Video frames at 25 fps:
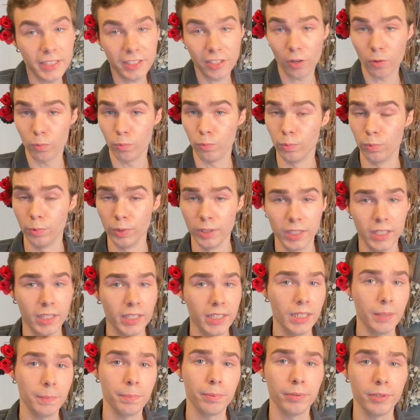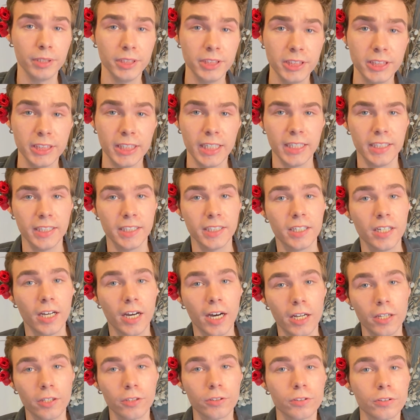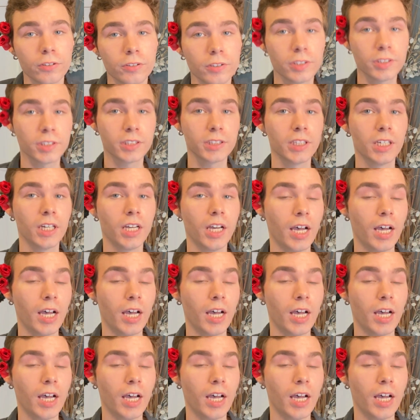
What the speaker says: y'all really appreciate the colors.